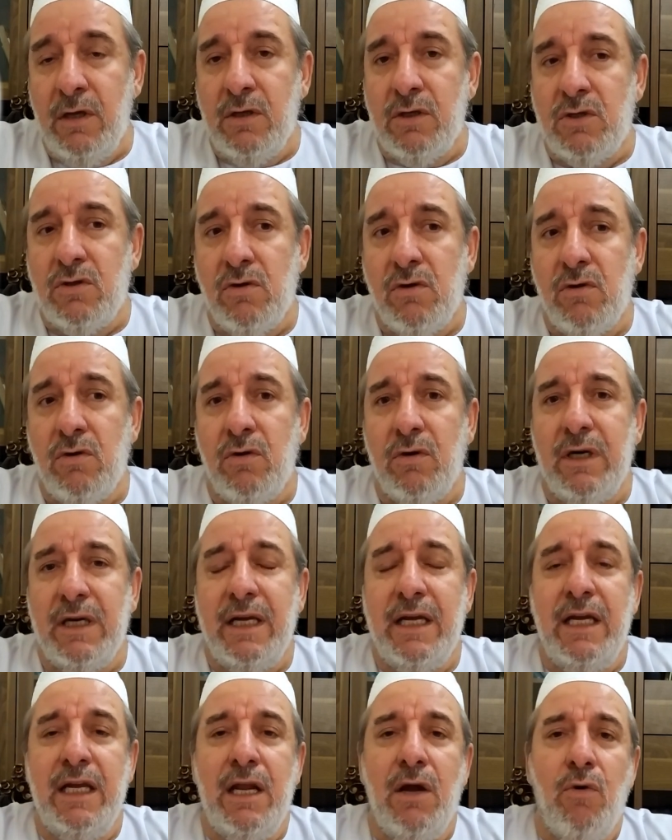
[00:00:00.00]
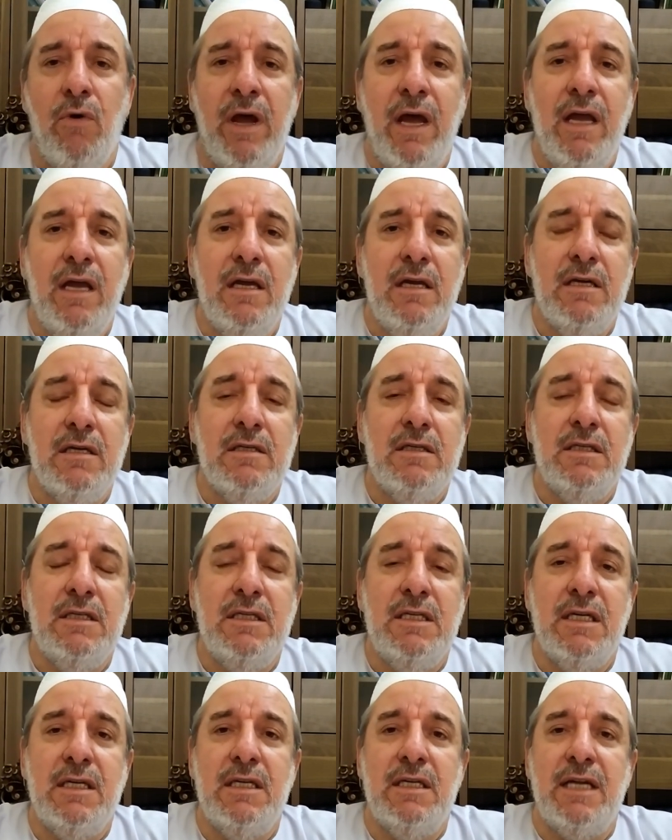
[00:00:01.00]
So in a way,
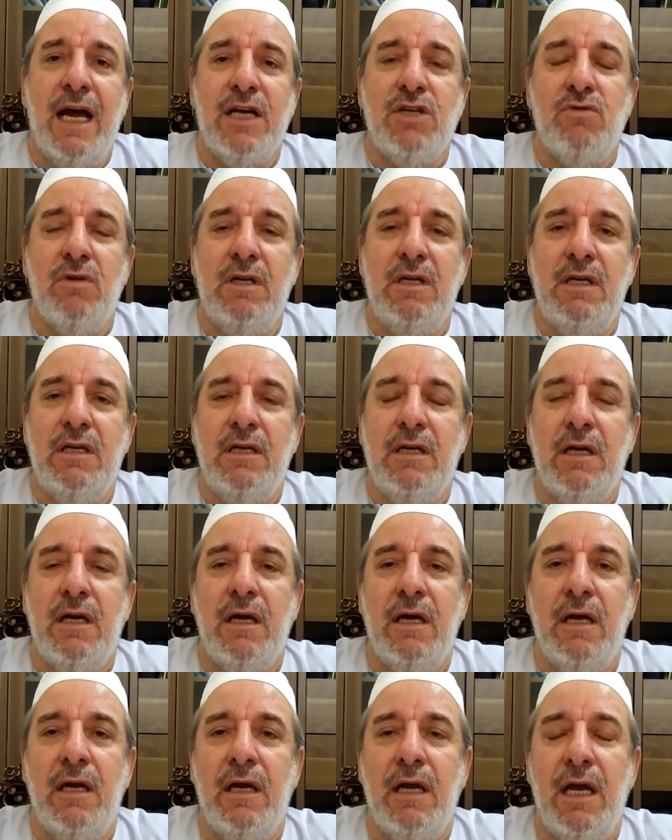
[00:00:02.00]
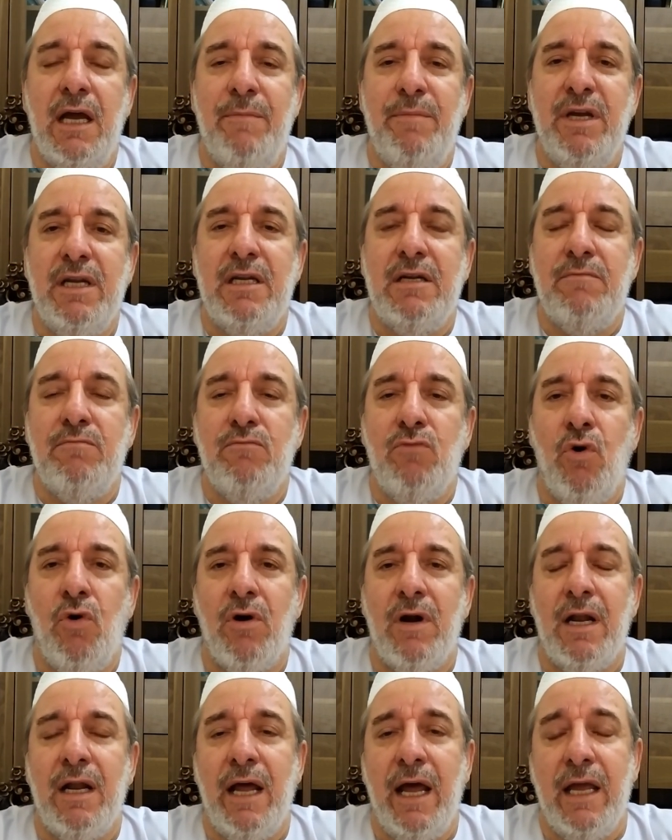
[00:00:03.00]
this is actually a bit
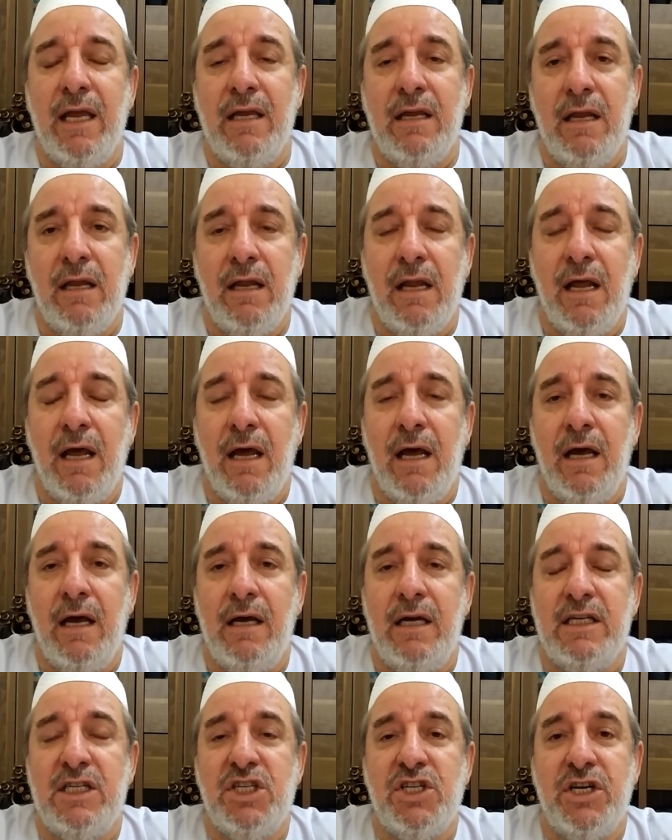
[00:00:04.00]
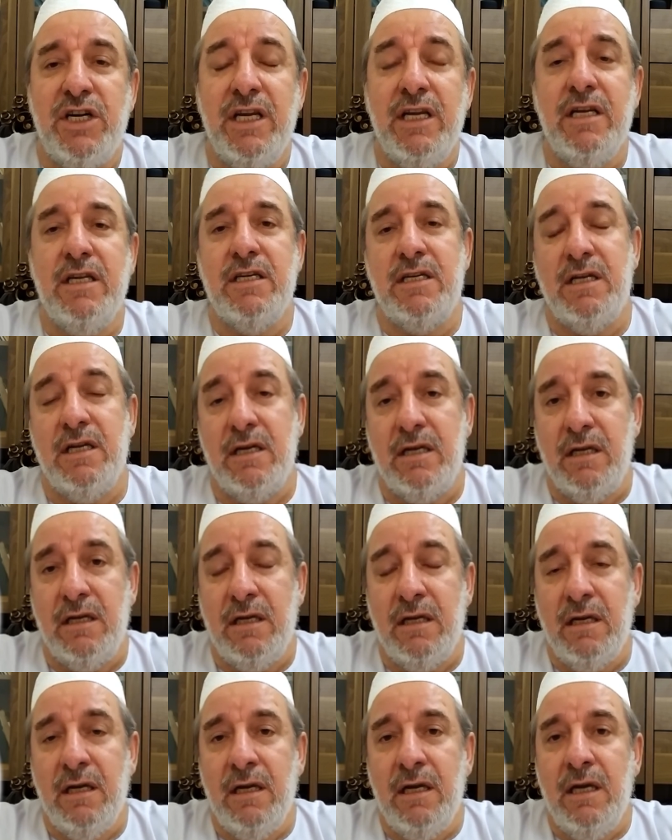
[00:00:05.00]
more like the string
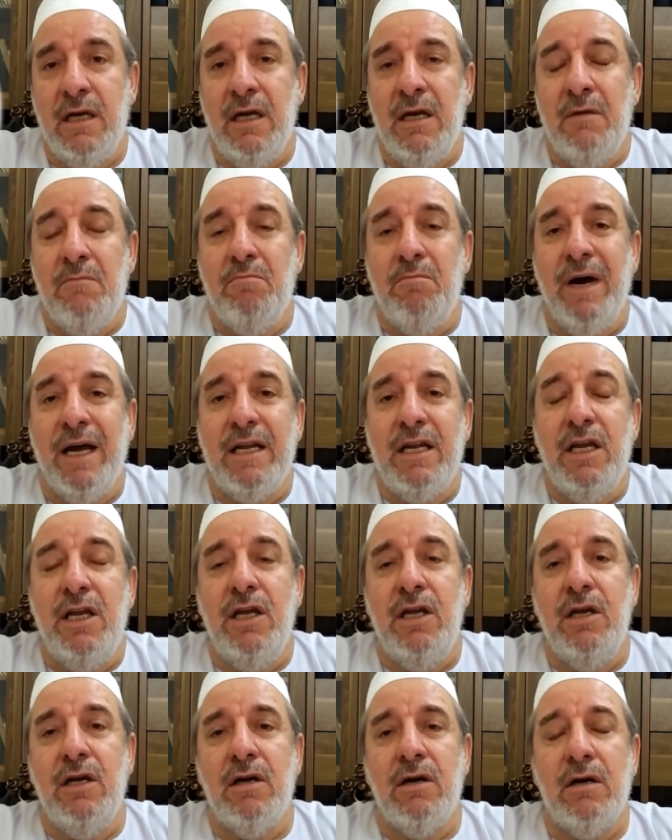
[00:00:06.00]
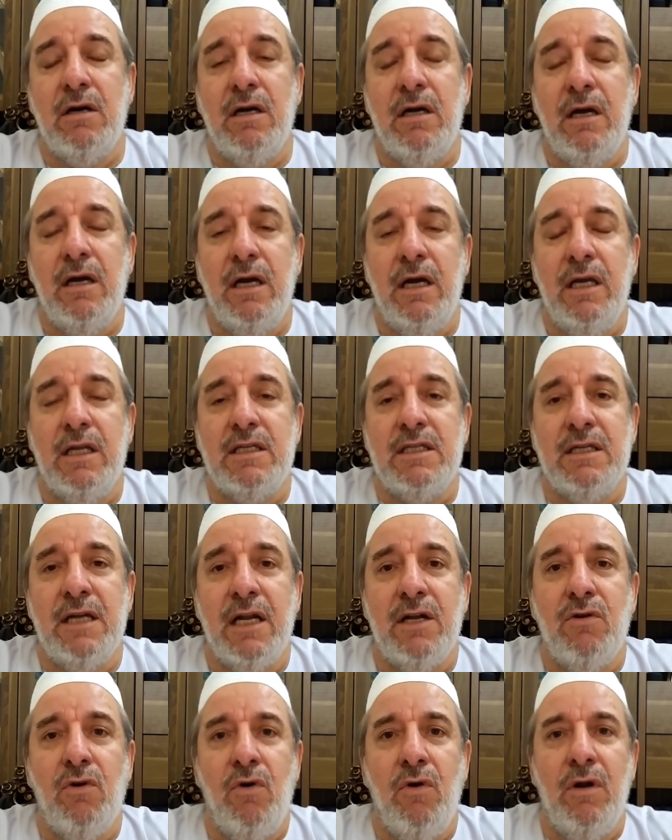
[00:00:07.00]
theory, but here it's
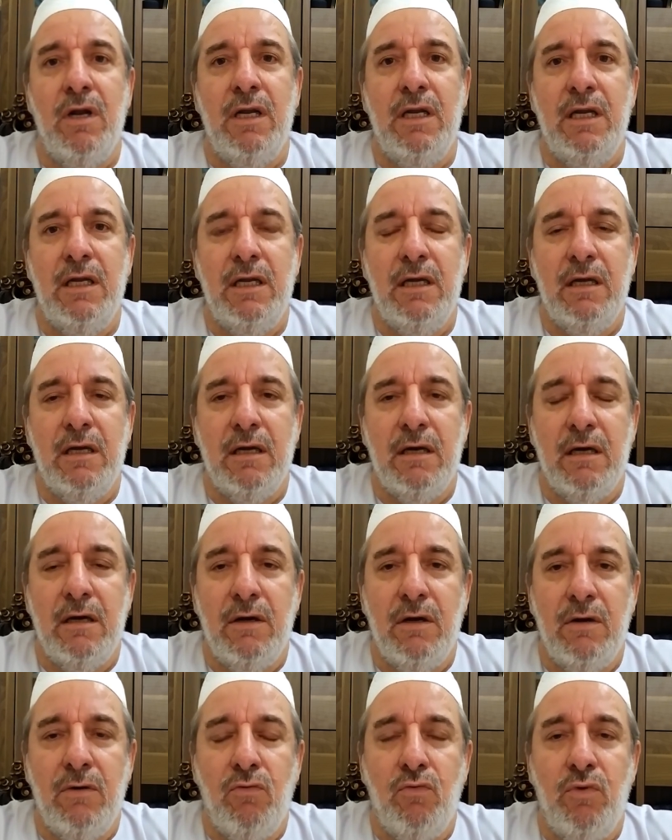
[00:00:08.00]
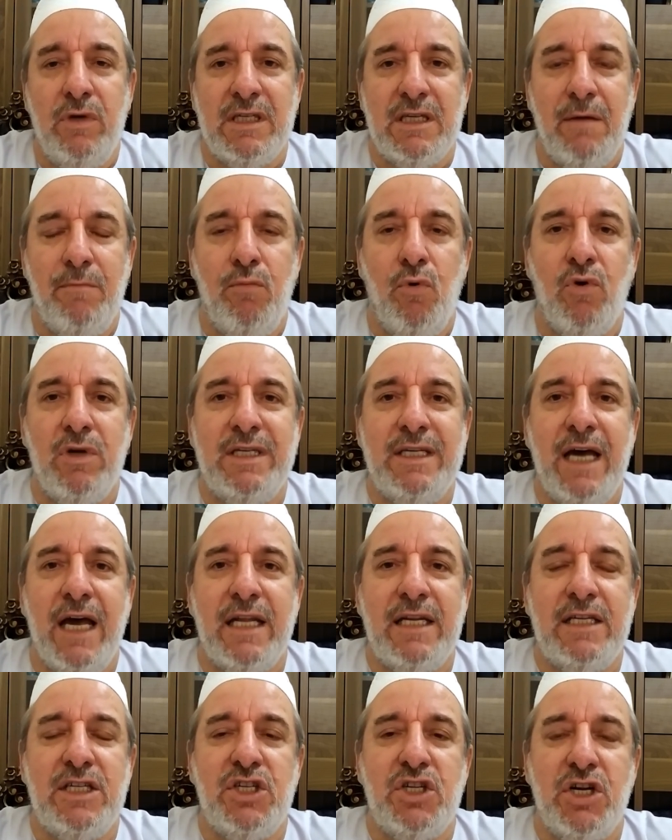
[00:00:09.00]
not only we suppose
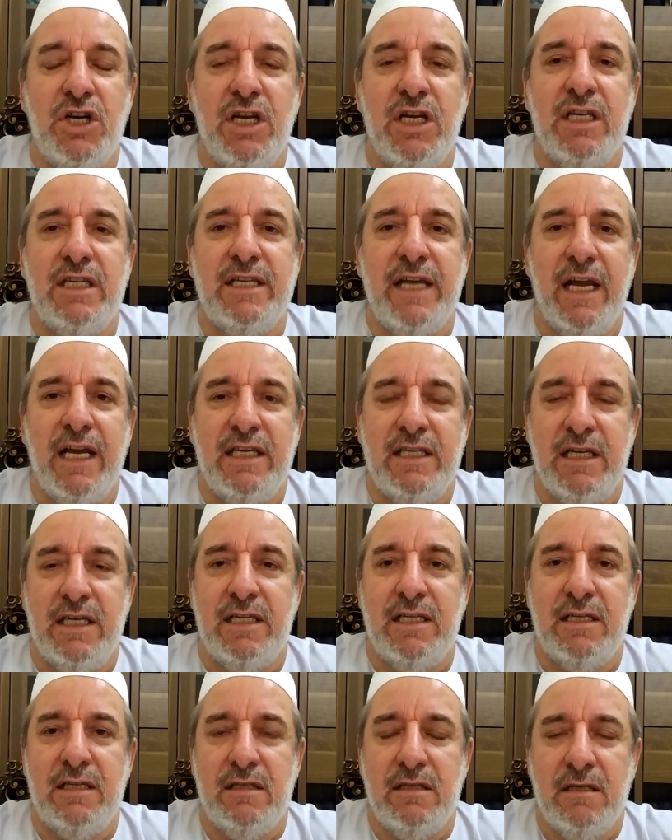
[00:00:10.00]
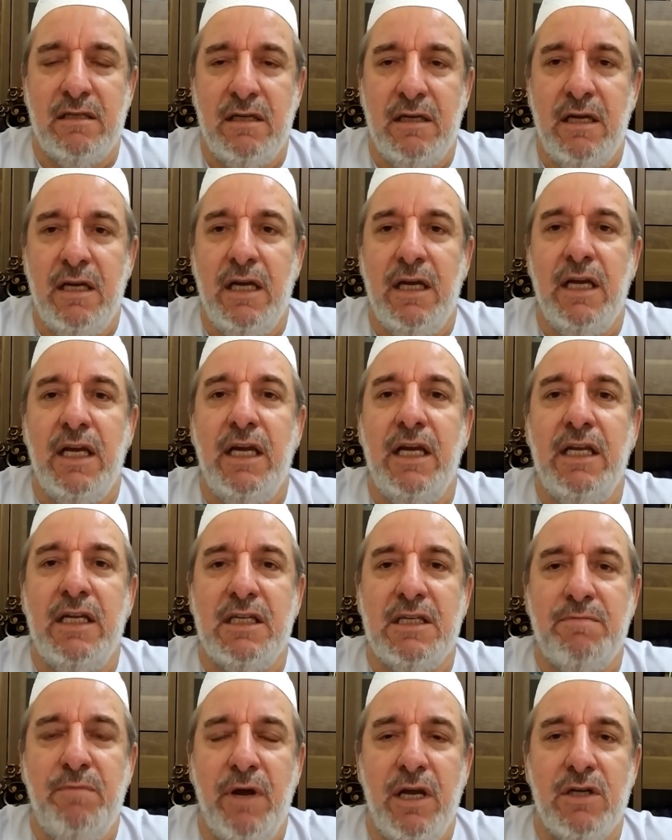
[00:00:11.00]
that strings exist in
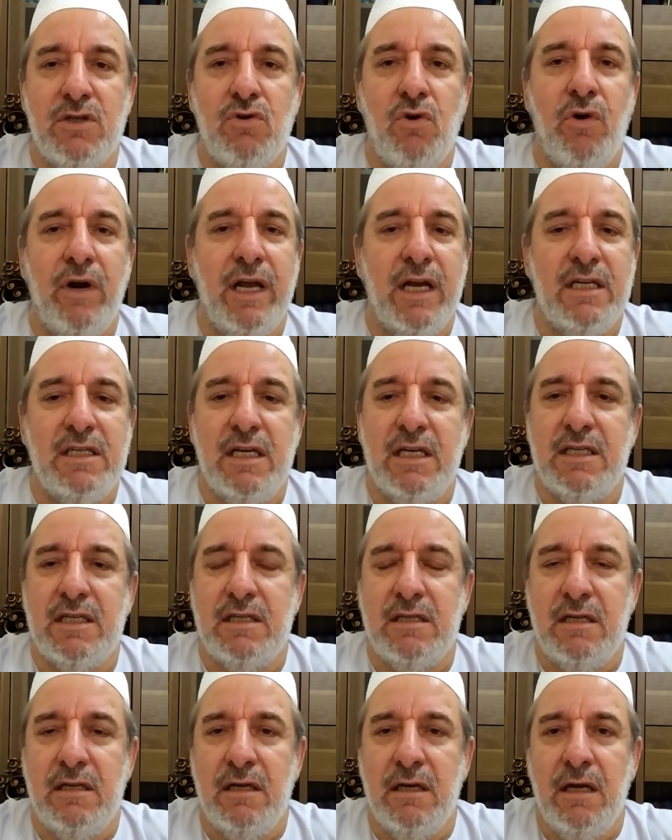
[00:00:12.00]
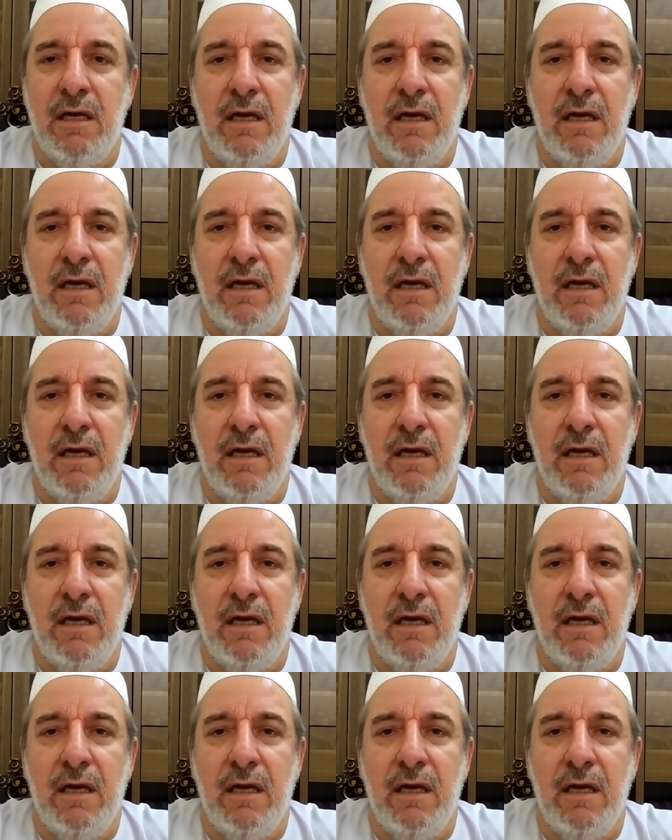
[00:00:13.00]
space or exist